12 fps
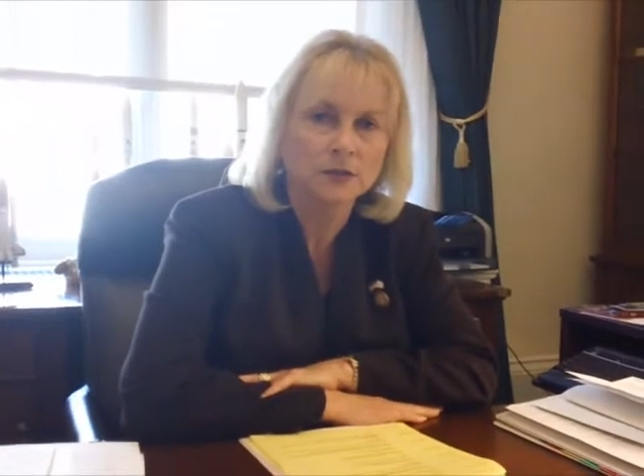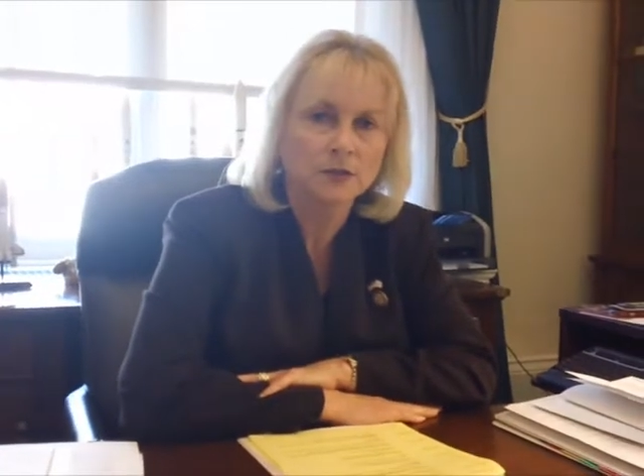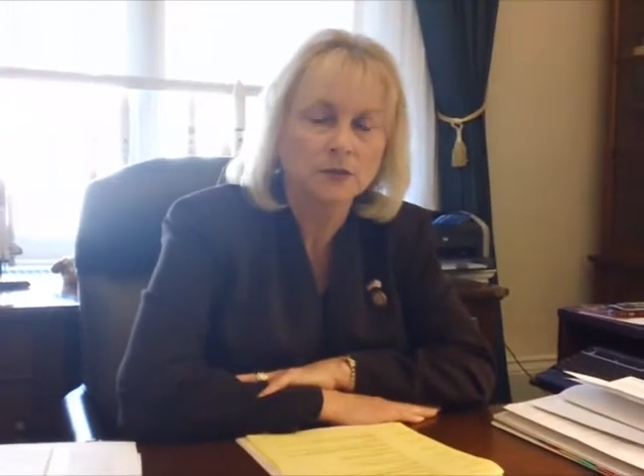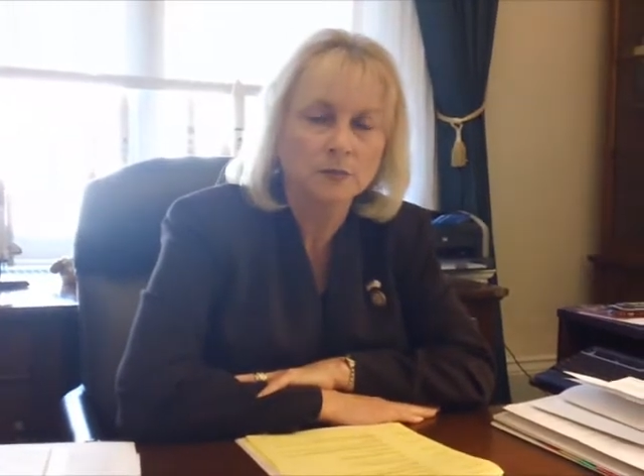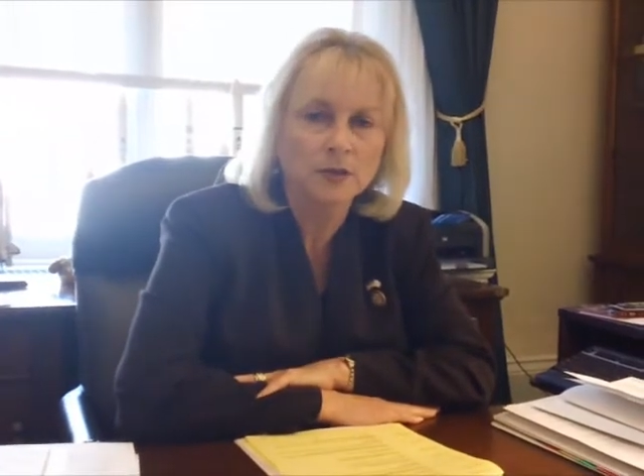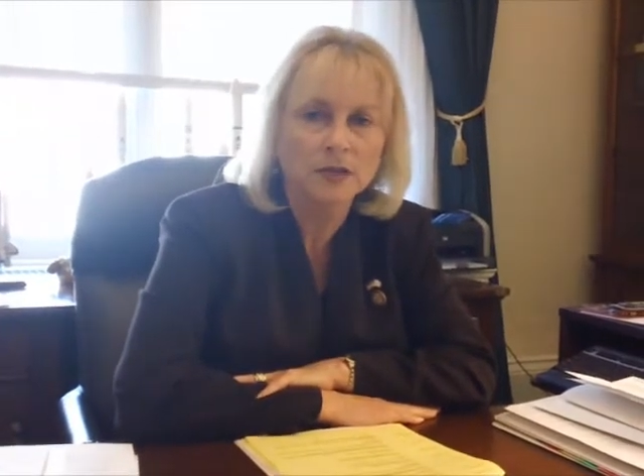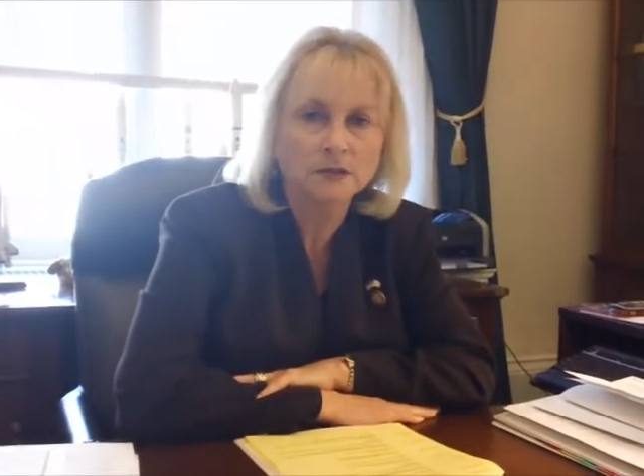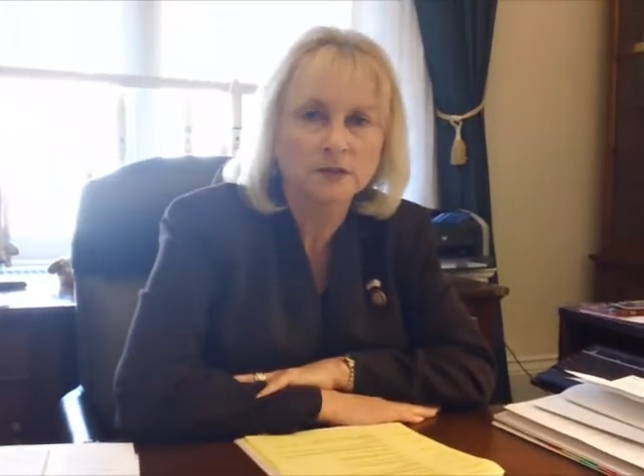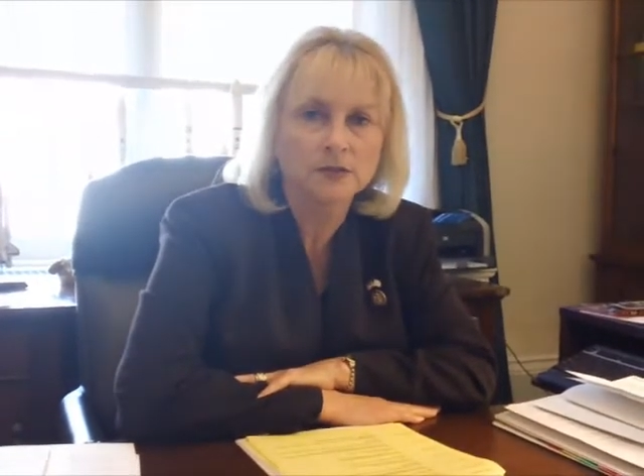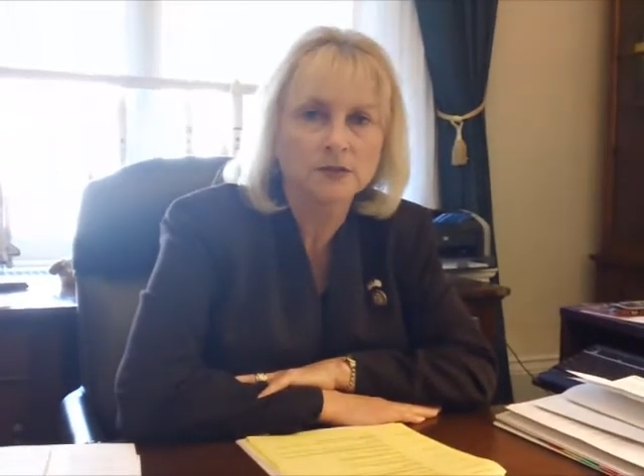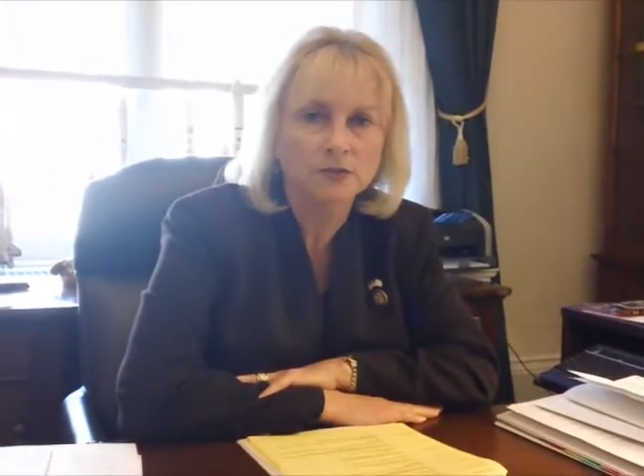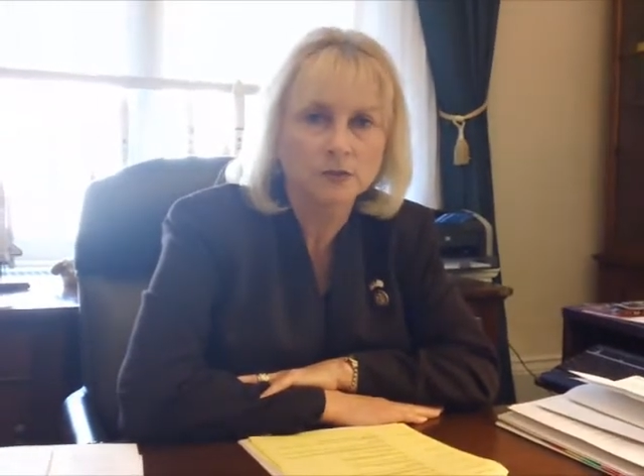that are
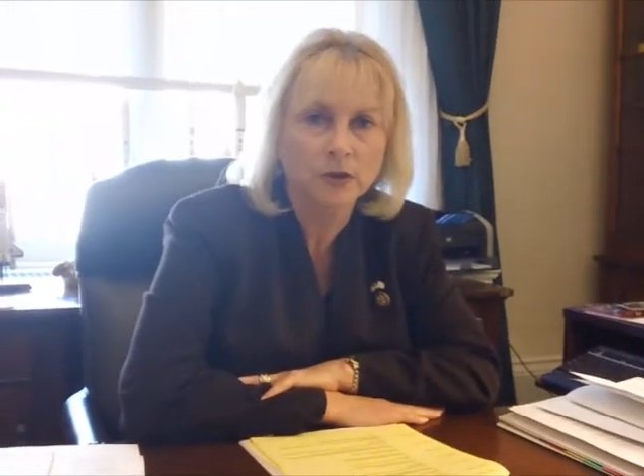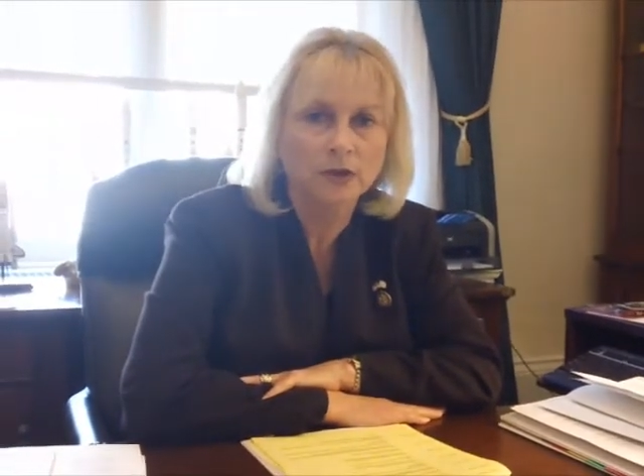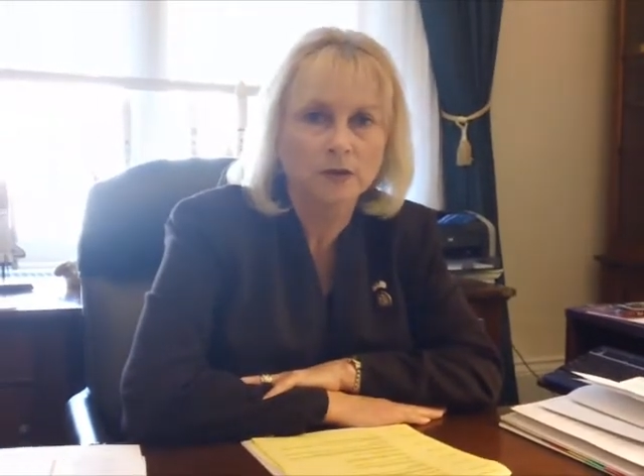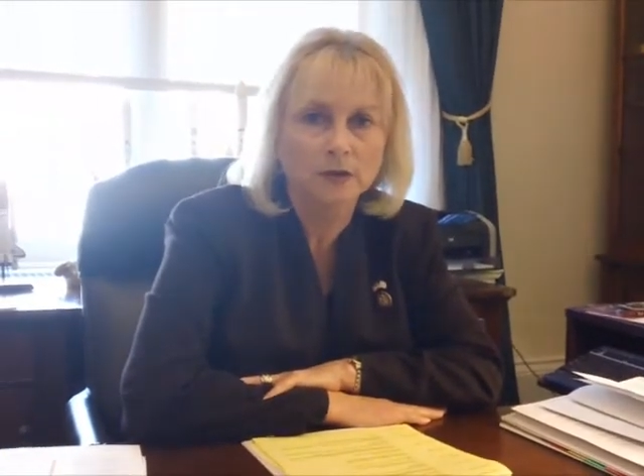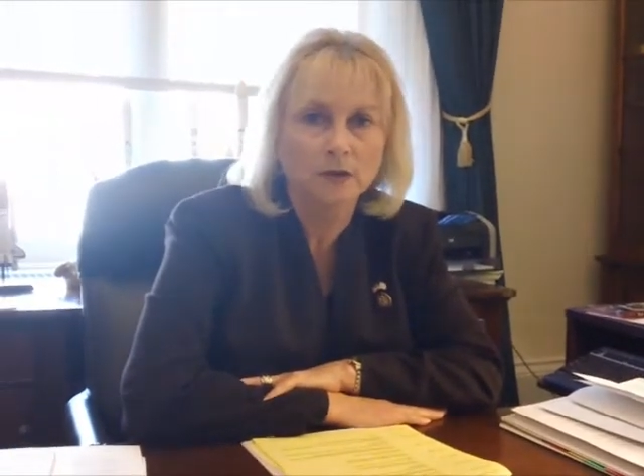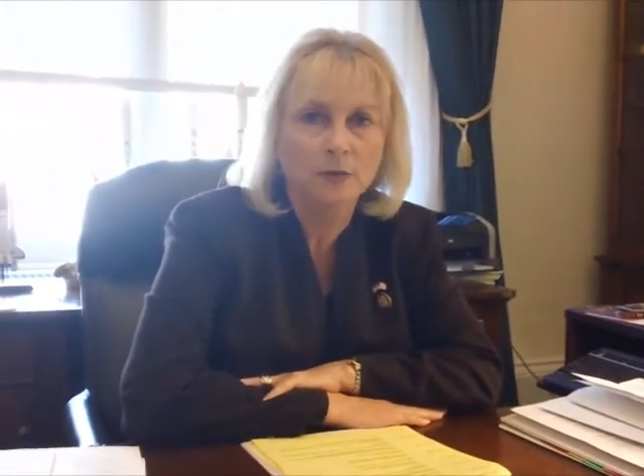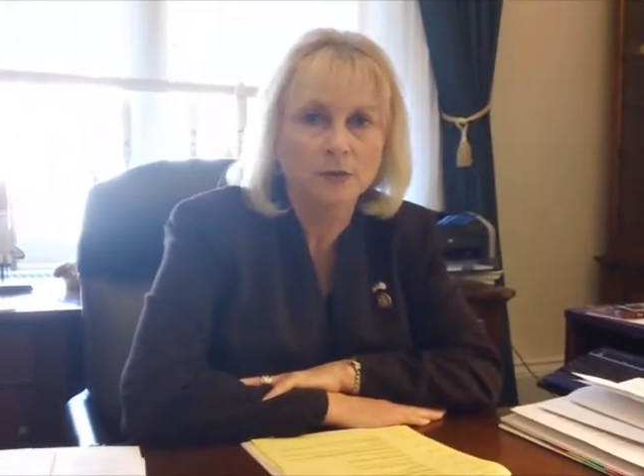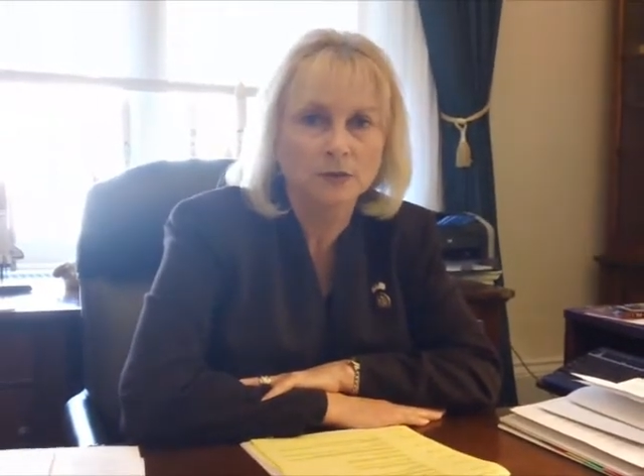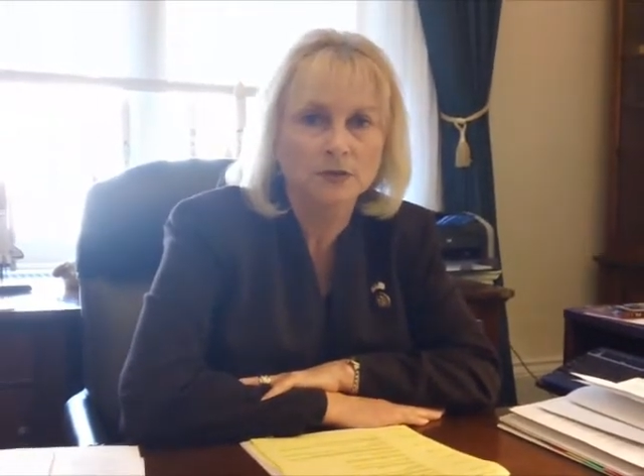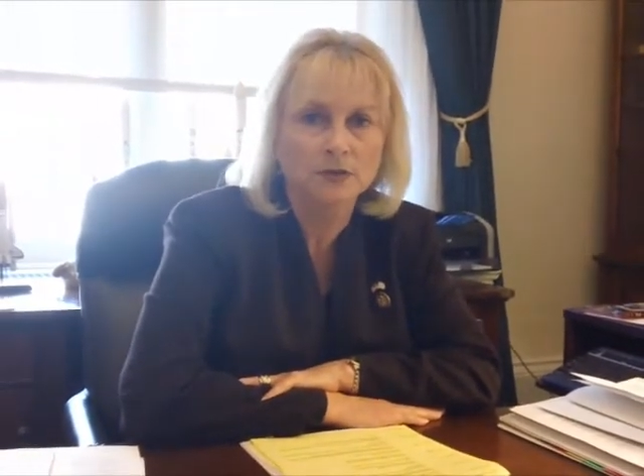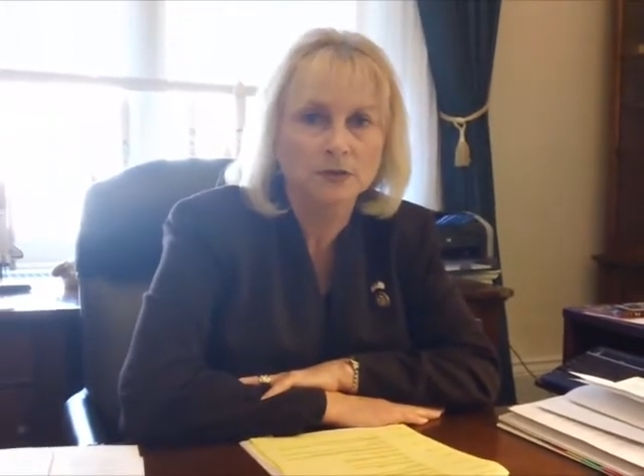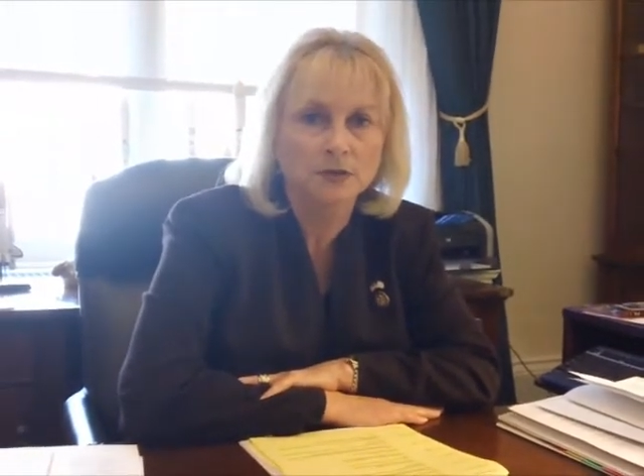basically strangling our
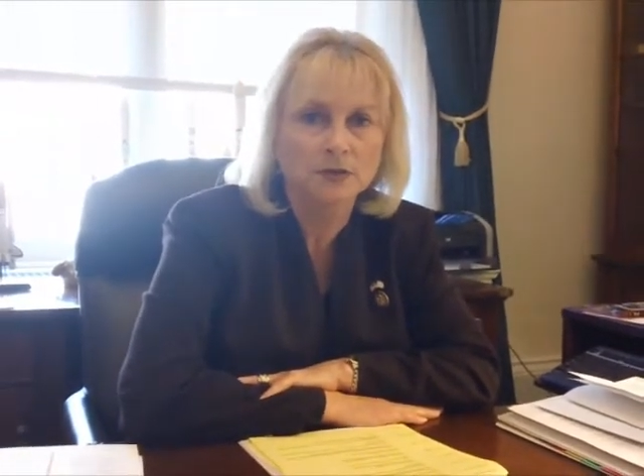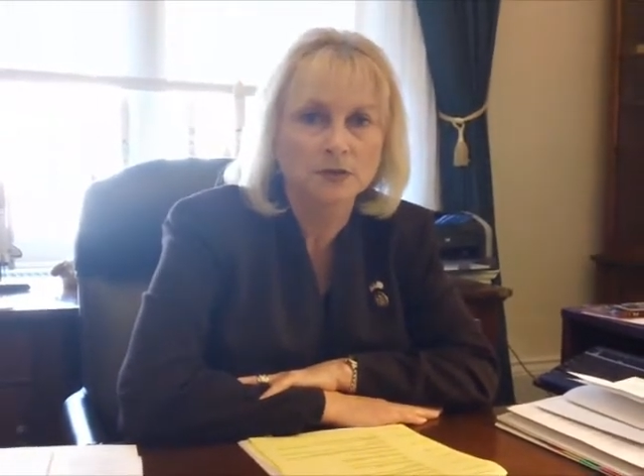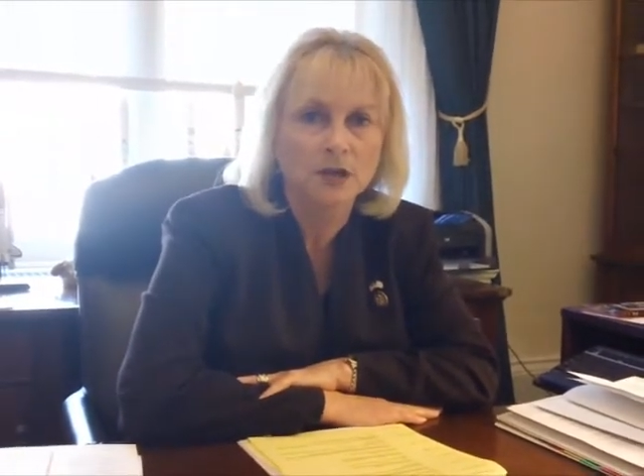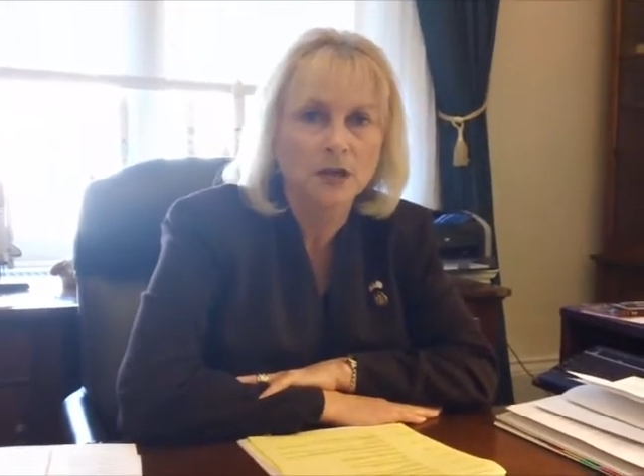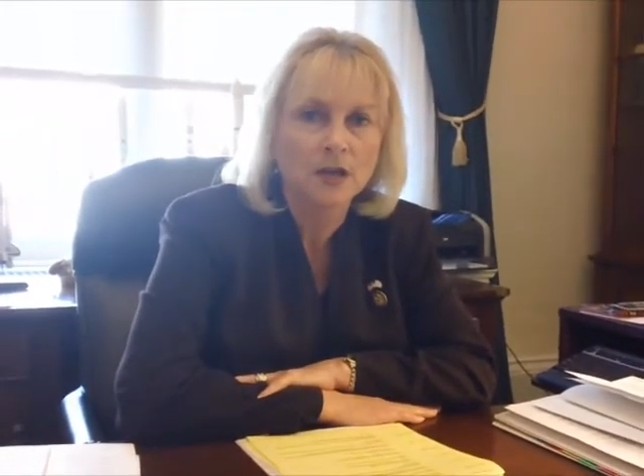businesses.